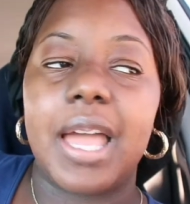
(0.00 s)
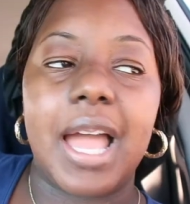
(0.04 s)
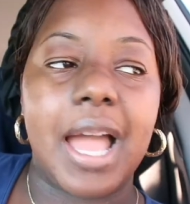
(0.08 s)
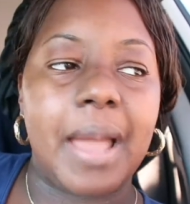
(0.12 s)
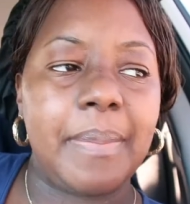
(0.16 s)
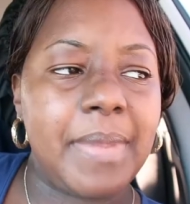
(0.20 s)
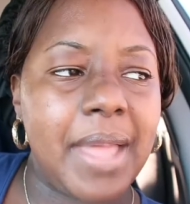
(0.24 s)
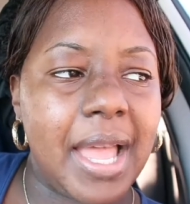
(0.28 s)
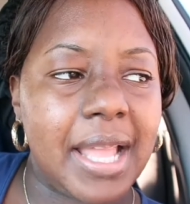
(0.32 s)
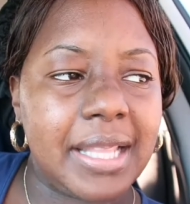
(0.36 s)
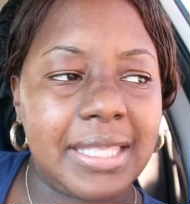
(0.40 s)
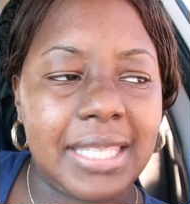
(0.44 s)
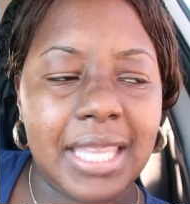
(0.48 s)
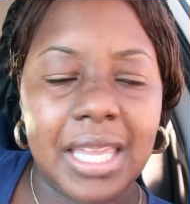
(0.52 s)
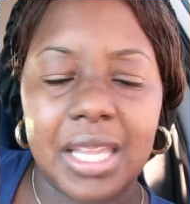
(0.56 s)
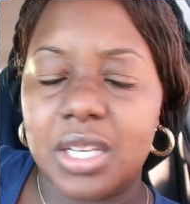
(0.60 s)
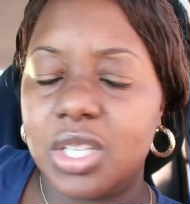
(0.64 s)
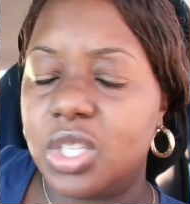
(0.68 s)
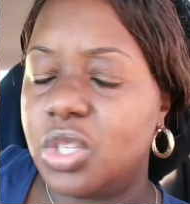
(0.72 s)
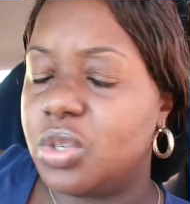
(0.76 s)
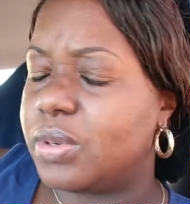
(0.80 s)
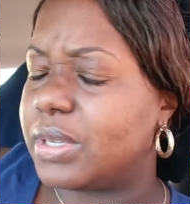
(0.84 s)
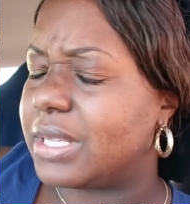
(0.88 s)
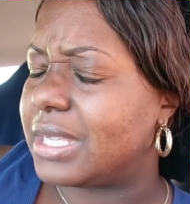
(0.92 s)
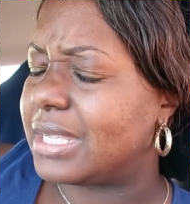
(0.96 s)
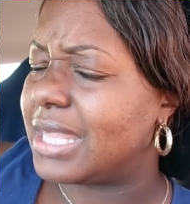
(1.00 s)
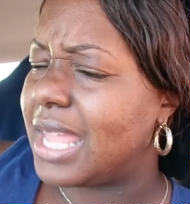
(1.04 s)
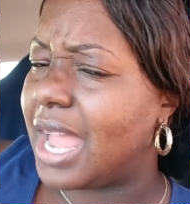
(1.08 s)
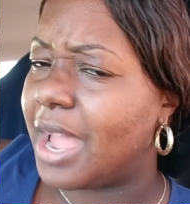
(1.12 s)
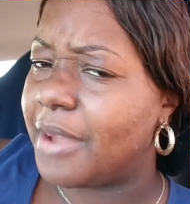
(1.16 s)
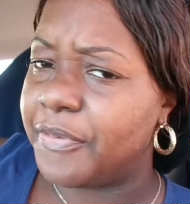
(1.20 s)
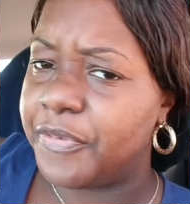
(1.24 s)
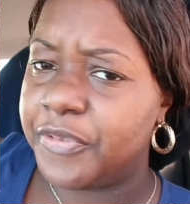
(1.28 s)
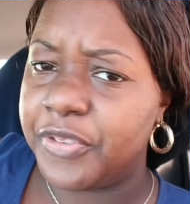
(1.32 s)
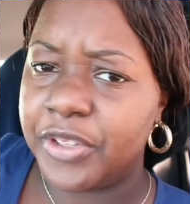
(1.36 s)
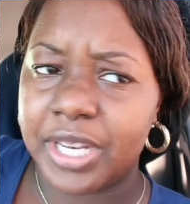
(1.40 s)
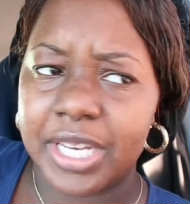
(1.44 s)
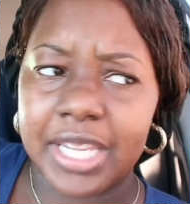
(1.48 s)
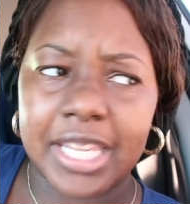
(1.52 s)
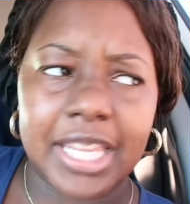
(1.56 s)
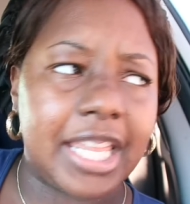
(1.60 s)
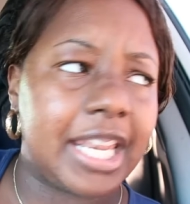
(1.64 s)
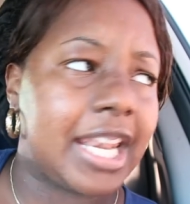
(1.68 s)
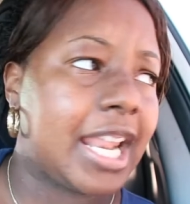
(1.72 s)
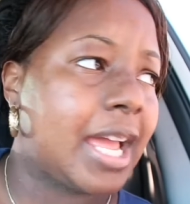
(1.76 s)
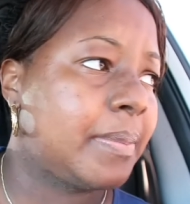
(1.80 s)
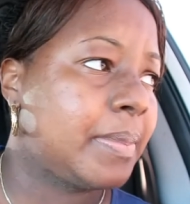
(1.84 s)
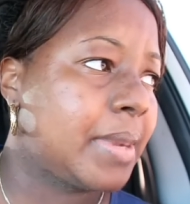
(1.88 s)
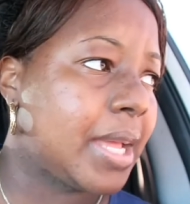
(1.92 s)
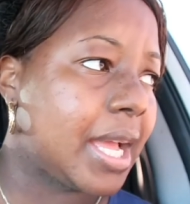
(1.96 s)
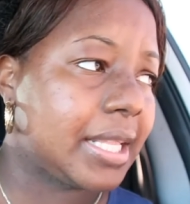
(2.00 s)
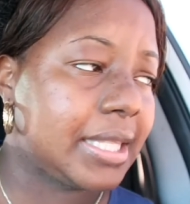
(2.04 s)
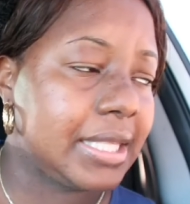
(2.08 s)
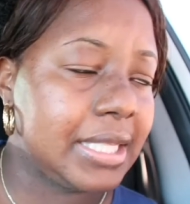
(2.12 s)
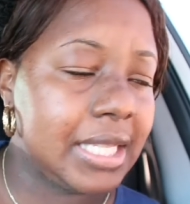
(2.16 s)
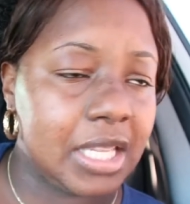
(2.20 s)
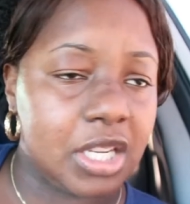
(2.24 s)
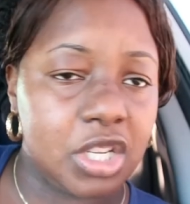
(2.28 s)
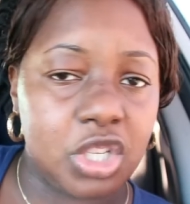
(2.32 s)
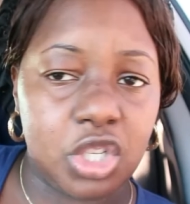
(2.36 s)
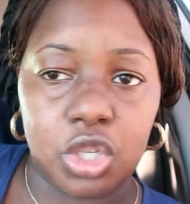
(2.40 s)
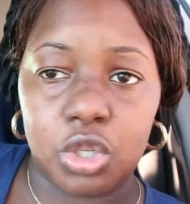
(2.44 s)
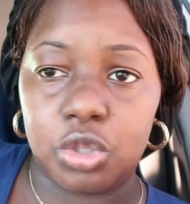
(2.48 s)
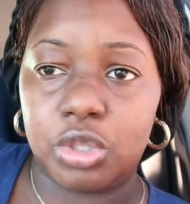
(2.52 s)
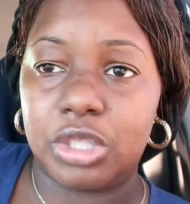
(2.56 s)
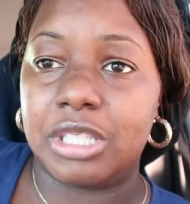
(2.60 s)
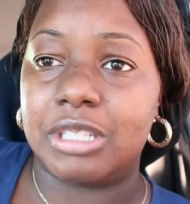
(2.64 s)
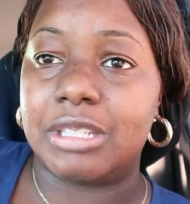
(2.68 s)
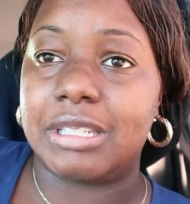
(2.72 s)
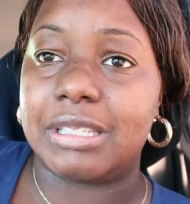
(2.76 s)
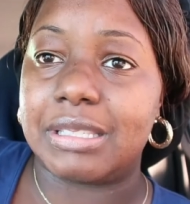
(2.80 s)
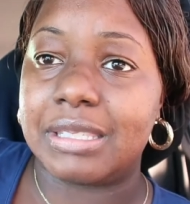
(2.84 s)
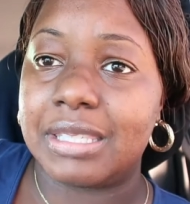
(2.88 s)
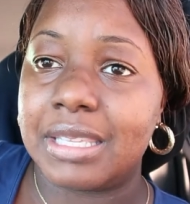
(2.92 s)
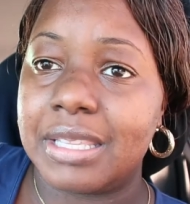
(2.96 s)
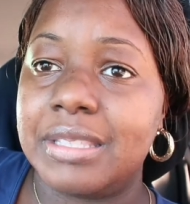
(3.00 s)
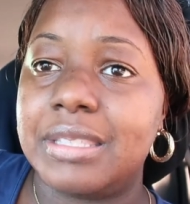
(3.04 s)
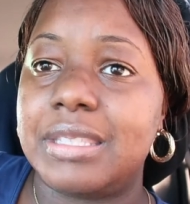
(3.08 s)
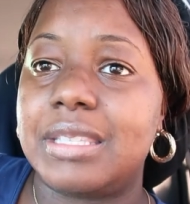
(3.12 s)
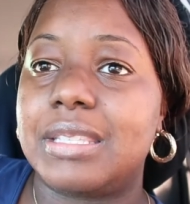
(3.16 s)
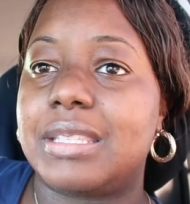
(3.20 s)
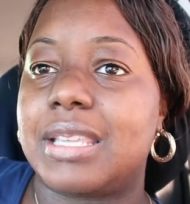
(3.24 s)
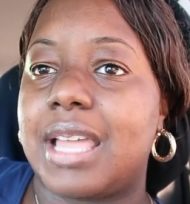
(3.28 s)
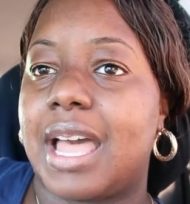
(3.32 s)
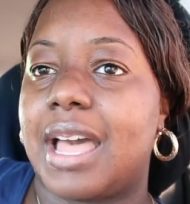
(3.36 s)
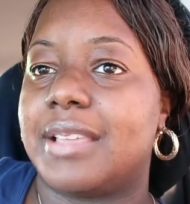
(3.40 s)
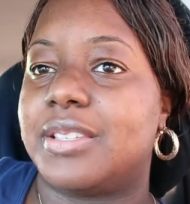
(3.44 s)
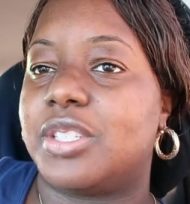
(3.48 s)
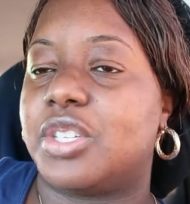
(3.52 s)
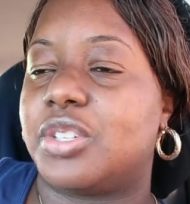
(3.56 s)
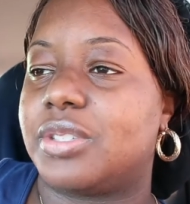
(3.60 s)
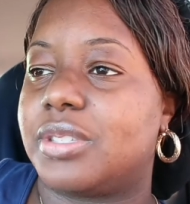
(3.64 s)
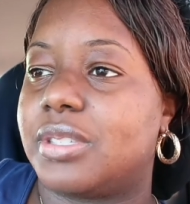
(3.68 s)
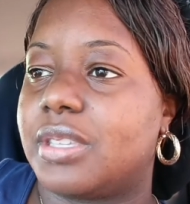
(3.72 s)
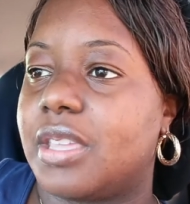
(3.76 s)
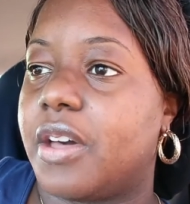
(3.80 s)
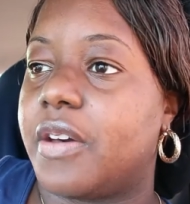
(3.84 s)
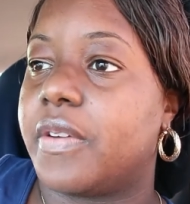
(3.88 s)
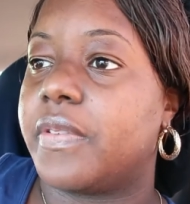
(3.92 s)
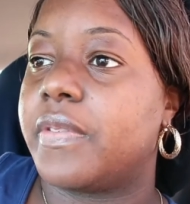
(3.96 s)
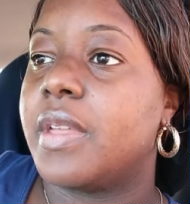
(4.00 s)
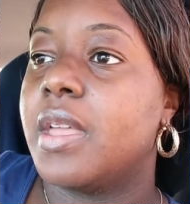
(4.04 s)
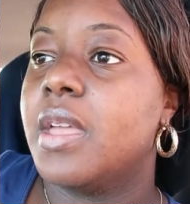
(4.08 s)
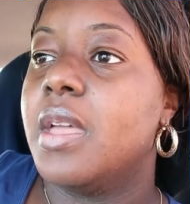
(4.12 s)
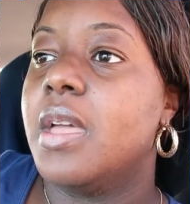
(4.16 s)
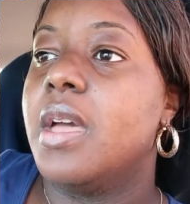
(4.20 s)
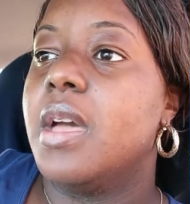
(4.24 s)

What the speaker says: I'm not telling you to stop feeling, and I'm not telling you to desensitize yourself.